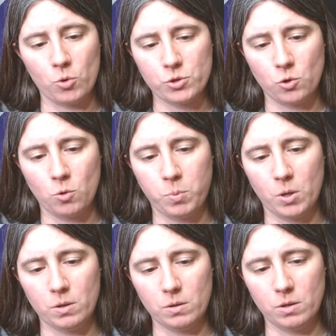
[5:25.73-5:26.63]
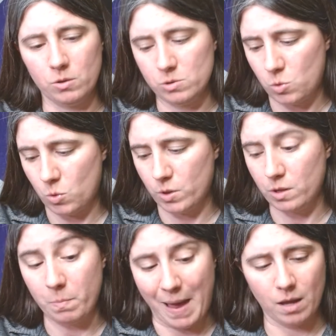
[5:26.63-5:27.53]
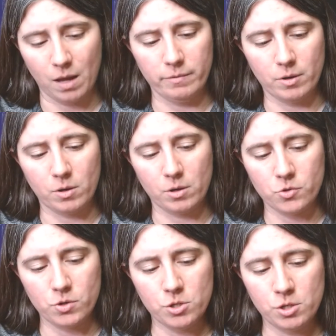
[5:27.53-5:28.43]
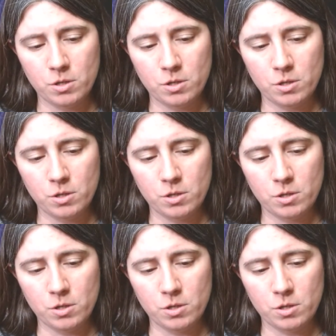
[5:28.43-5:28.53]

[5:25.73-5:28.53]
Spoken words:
circle part goes toward the back of the cartridge.